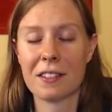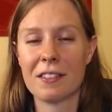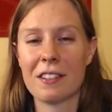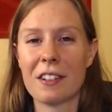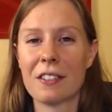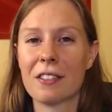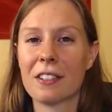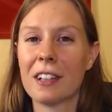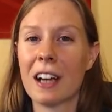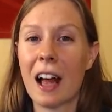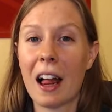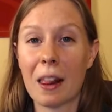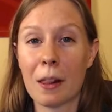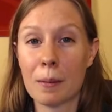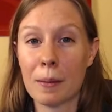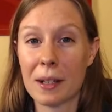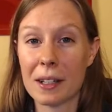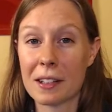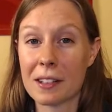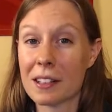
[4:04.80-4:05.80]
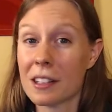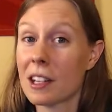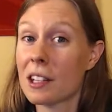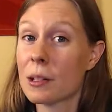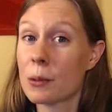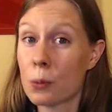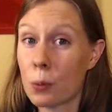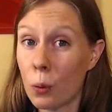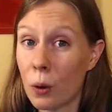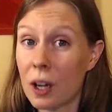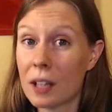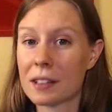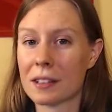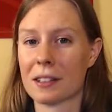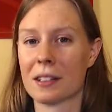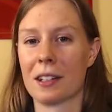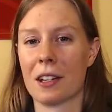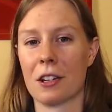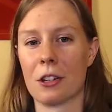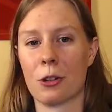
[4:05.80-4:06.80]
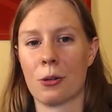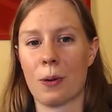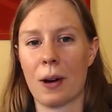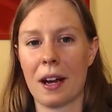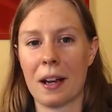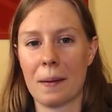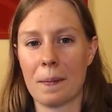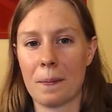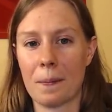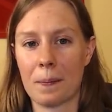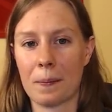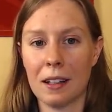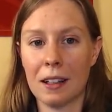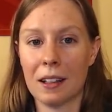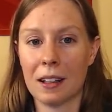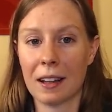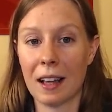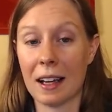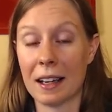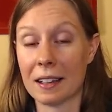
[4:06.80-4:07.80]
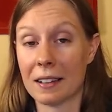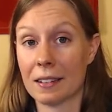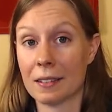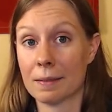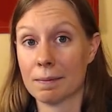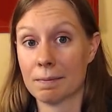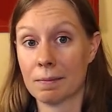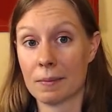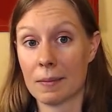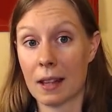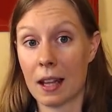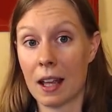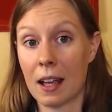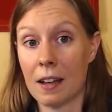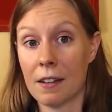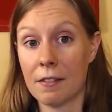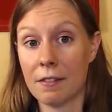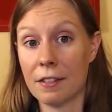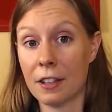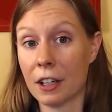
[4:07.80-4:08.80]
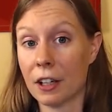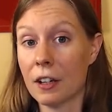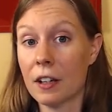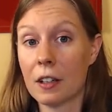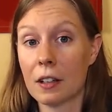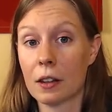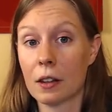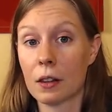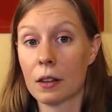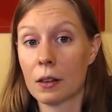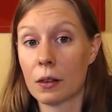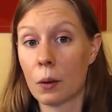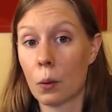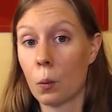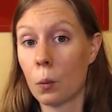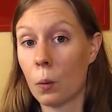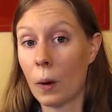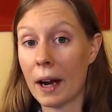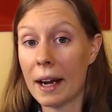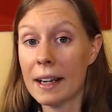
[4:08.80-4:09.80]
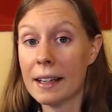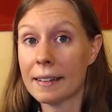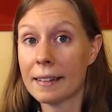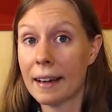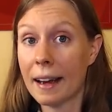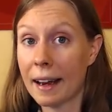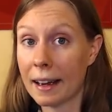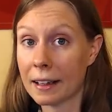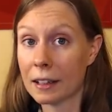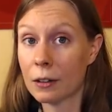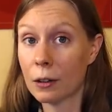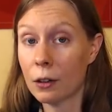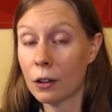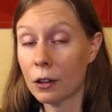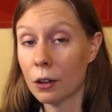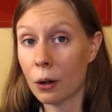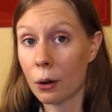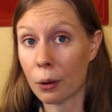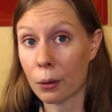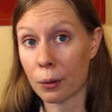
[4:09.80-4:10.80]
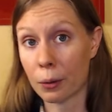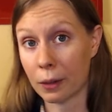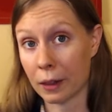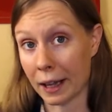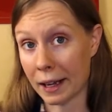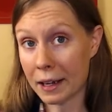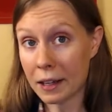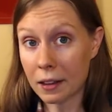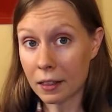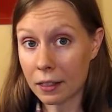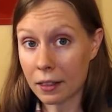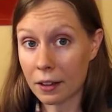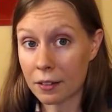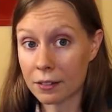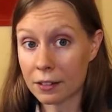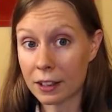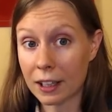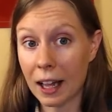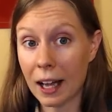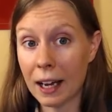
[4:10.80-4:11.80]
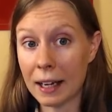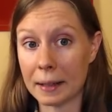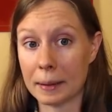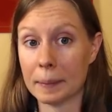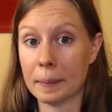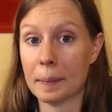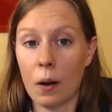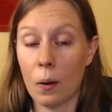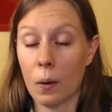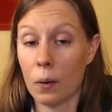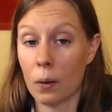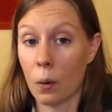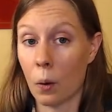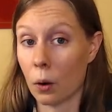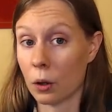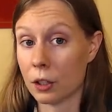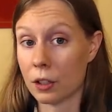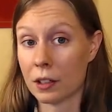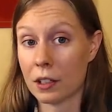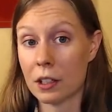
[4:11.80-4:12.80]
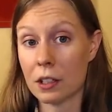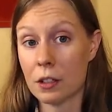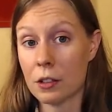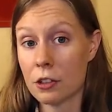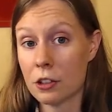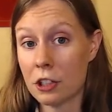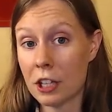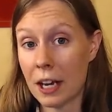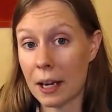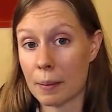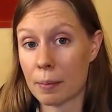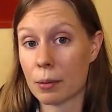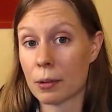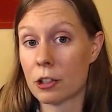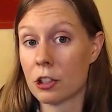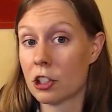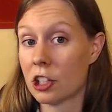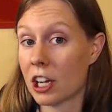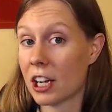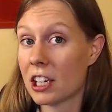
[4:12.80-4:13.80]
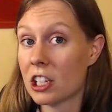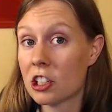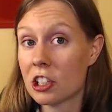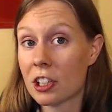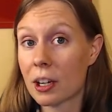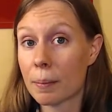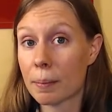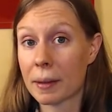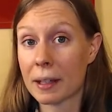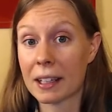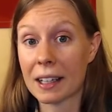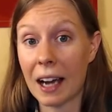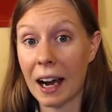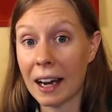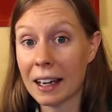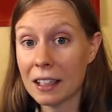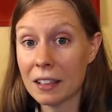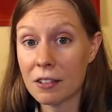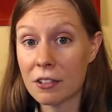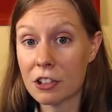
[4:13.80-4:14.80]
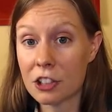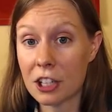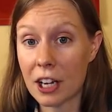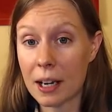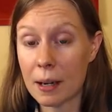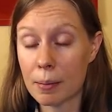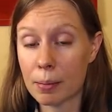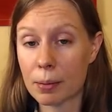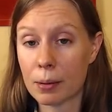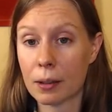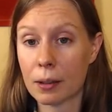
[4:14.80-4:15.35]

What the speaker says: different elements is one such way, like varying the weight, angle, or length of a line. Or you can use shape, changing up the kind of shape,